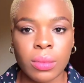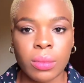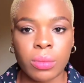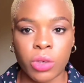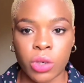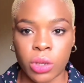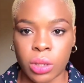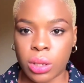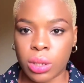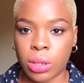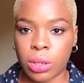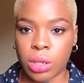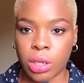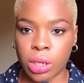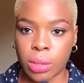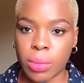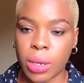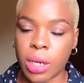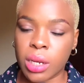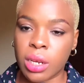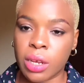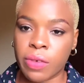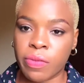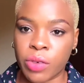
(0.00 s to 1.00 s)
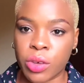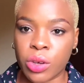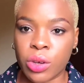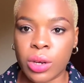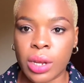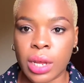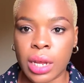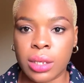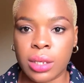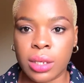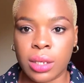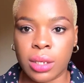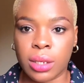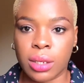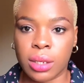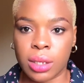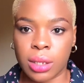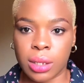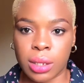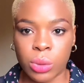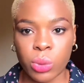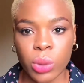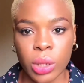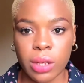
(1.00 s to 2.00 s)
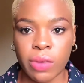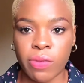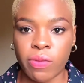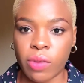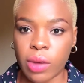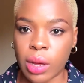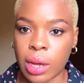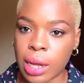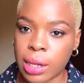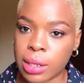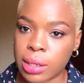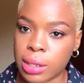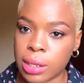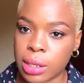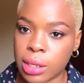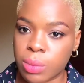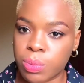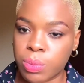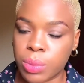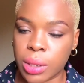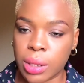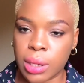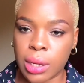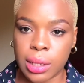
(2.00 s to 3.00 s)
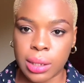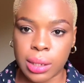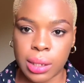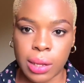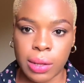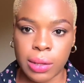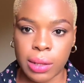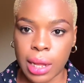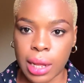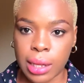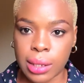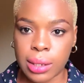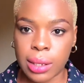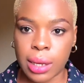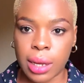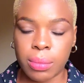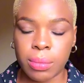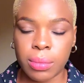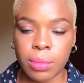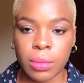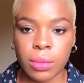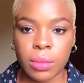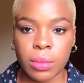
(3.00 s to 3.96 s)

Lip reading: Because she made a video that she's waiting for AdSense being at that time.